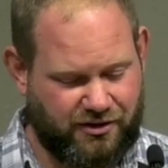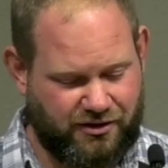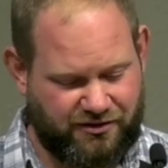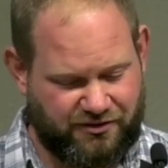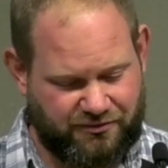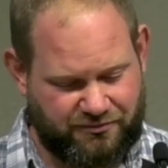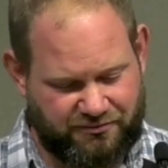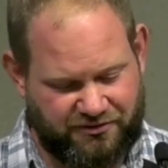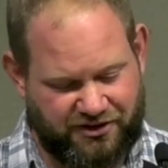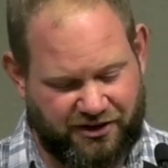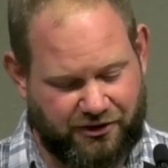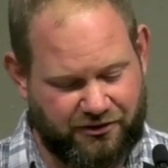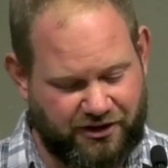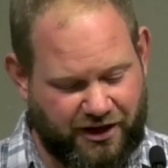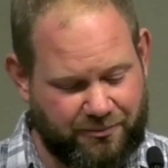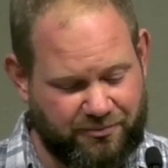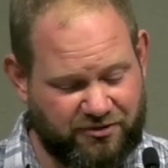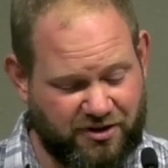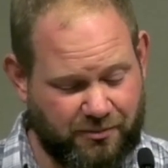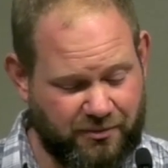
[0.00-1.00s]
uh,
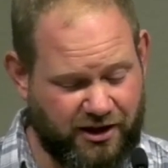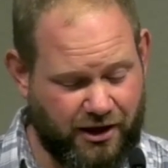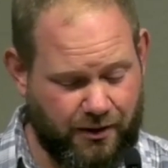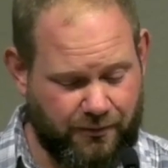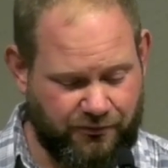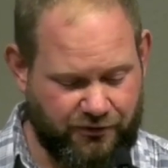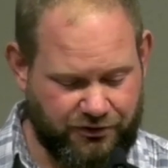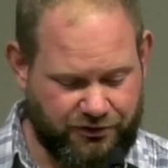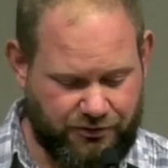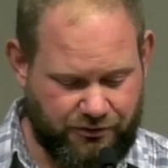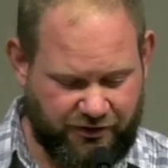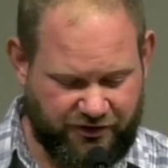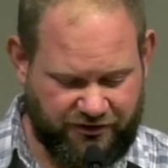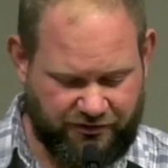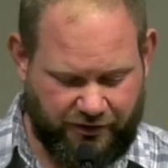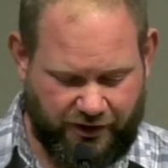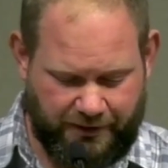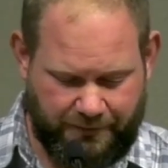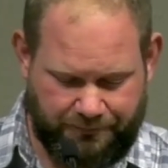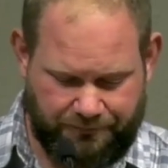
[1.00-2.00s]
stereotypes can be helpful to us,
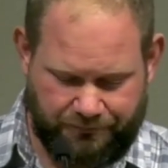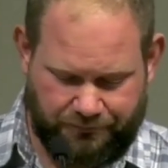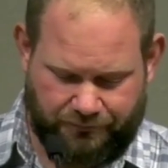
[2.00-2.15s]
right?